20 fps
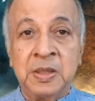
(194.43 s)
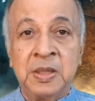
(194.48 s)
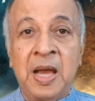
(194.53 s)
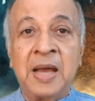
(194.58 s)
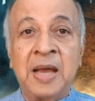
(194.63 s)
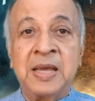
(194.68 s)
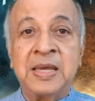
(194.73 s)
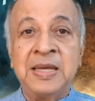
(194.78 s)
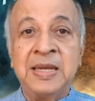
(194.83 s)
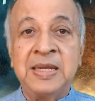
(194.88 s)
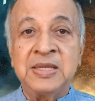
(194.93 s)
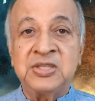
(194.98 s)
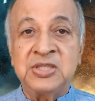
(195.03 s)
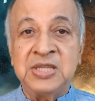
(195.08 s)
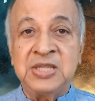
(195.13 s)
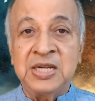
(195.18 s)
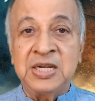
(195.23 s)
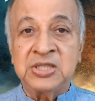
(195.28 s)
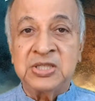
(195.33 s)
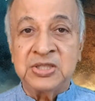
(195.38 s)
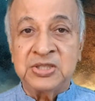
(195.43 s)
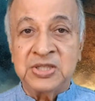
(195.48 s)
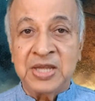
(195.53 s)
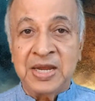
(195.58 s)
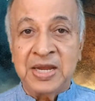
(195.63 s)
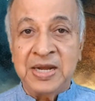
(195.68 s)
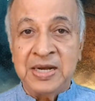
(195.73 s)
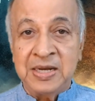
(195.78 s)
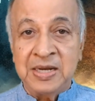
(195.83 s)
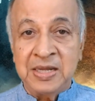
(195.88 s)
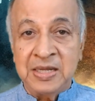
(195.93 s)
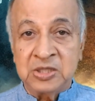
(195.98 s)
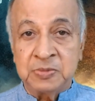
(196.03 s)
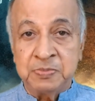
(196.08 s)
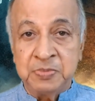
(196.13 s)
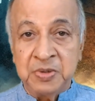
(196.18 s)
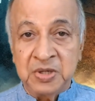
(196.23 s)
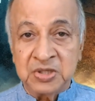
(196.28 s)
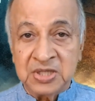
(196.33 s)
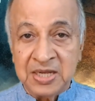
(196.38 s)
Achilles sets aside his
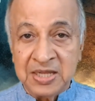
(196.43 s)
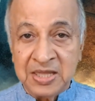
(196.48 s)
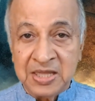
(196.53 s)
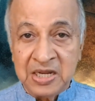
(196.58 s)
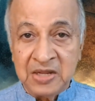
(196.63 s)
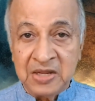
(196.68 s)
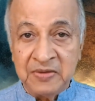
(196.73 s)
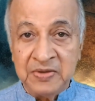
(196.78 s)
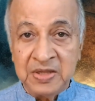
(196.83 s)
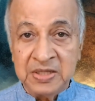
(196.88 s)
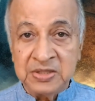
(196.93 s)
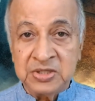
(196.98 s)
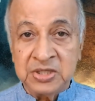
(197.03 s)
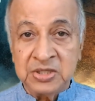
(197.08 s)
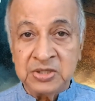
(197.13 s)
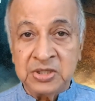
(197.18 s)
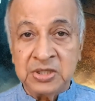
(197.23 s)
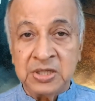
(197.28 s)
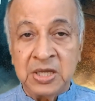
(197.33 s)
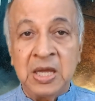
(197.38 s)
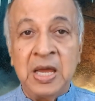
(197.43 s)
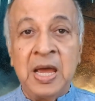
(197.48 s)
personal grievances